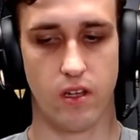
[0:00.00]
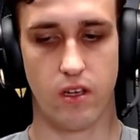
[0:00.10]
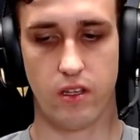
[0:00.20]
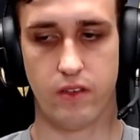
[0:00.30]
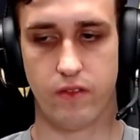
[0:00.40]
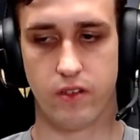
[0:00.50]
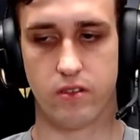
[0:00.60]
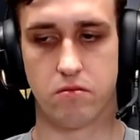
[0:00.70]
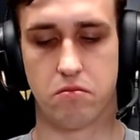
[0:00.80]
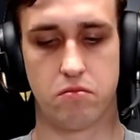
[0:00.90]

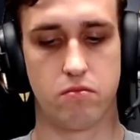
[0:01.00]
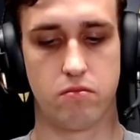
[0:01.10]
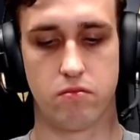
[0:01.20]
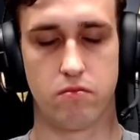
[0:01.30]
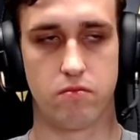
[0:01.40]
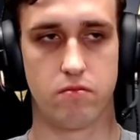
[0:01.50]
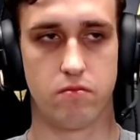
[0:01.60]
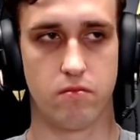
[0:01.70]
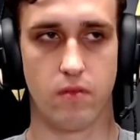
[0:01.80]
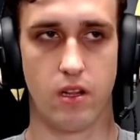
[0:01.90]
even
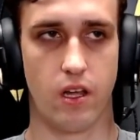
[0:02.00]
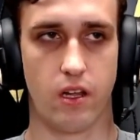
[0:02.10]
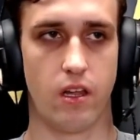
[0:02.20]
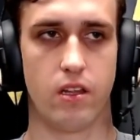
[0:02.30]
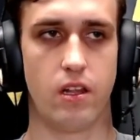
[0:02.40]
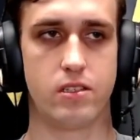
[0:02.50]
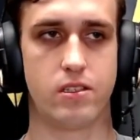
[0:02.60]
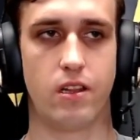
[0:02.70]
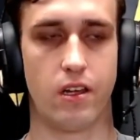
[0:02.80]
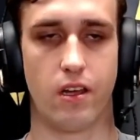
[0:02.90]
like let's
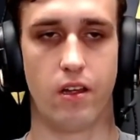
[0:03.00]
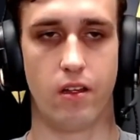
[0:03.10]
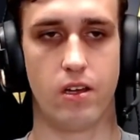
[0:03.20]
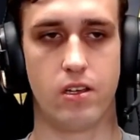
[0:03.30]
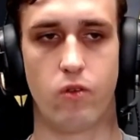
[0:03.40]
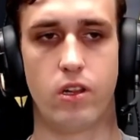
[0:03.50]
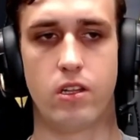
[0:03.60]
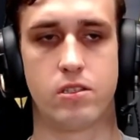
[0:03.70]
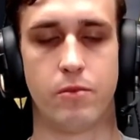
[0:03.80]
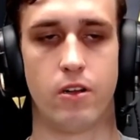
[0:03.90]
say like a really
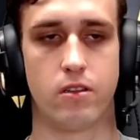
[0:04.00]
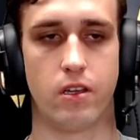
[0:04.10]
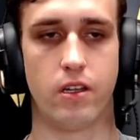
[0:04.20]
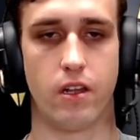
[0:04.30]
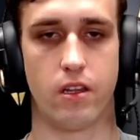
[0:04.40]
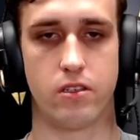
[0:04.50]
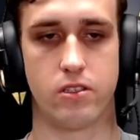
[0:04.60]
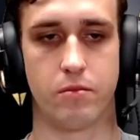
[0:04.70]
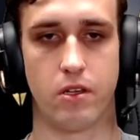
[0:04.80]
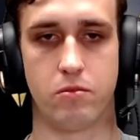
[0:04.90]
small thing that I
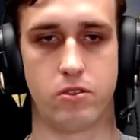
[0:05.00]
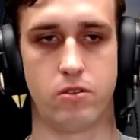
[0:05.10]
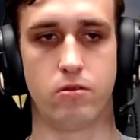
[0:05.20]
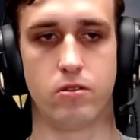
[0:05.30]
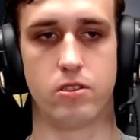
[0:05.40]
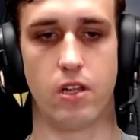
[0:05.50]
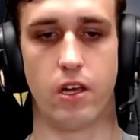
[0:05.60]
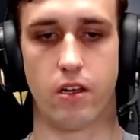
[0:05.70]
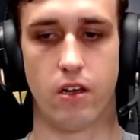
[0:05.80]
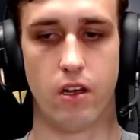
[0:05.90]
sometimes do is
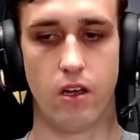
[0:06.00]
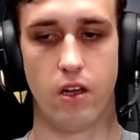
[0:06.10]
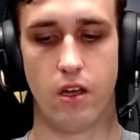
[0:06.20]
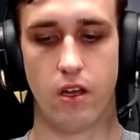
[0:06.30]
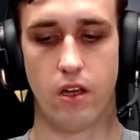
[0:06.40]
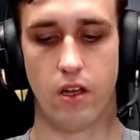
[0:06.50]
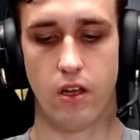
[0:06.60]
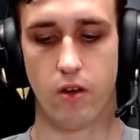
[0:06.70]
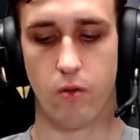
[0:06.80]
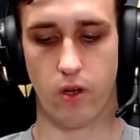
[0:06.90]
like
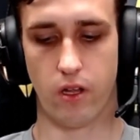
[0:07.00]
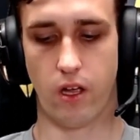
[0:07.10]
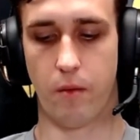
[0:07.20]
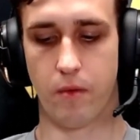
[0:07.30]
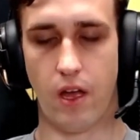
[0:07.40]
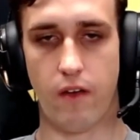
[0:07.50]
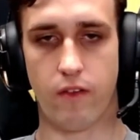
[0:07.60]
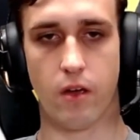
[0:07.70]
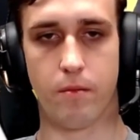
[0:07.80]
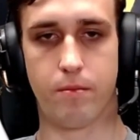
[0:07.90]
when I am
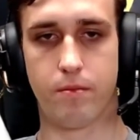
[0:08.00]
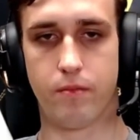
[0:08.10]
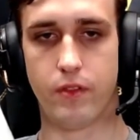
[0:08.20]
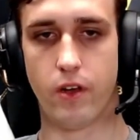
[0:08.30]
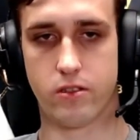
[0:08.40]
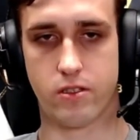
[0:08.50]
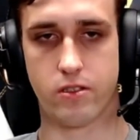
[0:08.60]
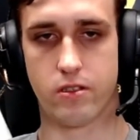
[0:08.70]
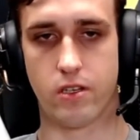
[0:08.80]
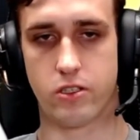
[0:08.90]
having a not
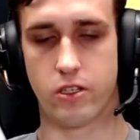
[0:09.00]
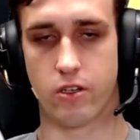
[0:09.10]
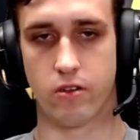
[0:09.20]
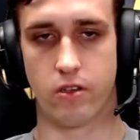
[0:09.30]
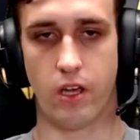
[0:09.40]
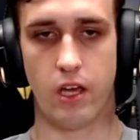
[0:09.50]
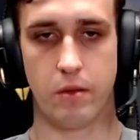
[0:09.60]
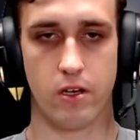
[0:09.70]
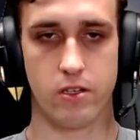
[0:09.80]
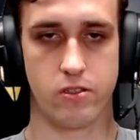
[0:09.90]
such a good
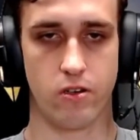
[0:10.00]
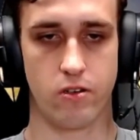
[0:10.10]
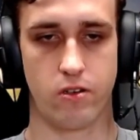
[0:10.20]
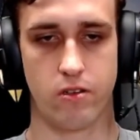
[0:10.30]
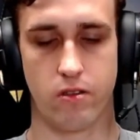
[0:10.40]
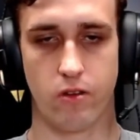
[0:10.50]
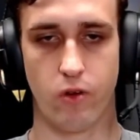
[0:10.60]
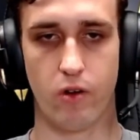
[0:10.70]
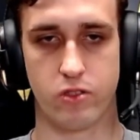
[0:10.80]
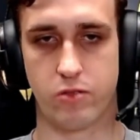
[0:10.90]
game, I start
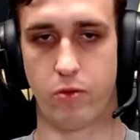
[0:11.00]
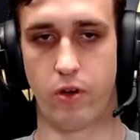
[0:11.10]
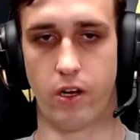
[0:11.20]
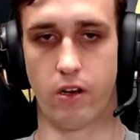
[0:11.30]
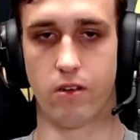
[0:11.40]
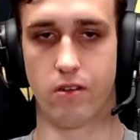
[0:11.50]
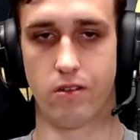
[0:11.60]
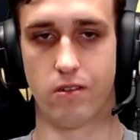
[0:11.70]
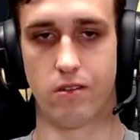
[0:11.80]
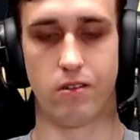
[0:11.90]
crouch spraying.
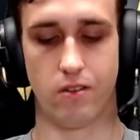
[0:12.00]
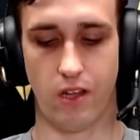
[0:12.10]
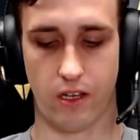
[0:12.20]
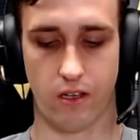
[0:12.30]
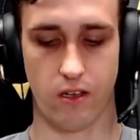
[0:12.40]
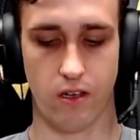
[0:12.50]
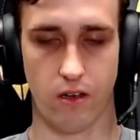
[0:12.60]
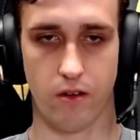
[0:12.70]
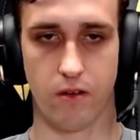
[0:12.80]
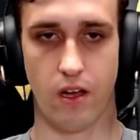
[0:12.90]
Like
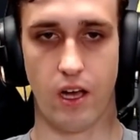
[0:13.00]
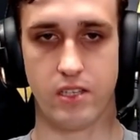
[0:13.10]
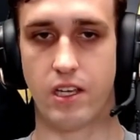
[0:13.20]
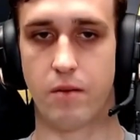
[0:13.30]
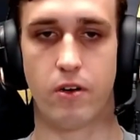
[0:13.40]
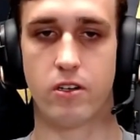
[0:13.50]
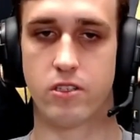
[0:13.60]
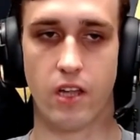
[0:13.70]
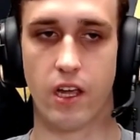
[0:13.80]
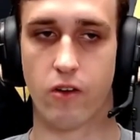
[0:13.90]
I see a
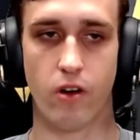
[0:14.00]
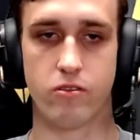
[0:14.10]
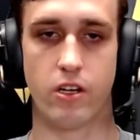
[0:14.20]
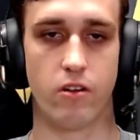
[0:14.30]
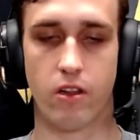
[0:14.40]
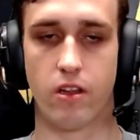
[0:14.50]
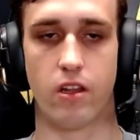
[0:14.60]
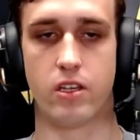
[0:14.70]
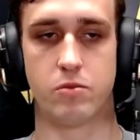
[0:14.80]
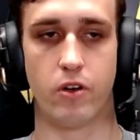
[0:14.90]
person, I crouch down and then
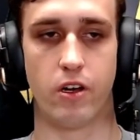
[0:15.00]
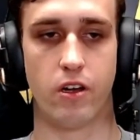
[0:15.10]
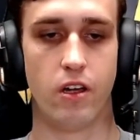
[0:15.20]
I spray.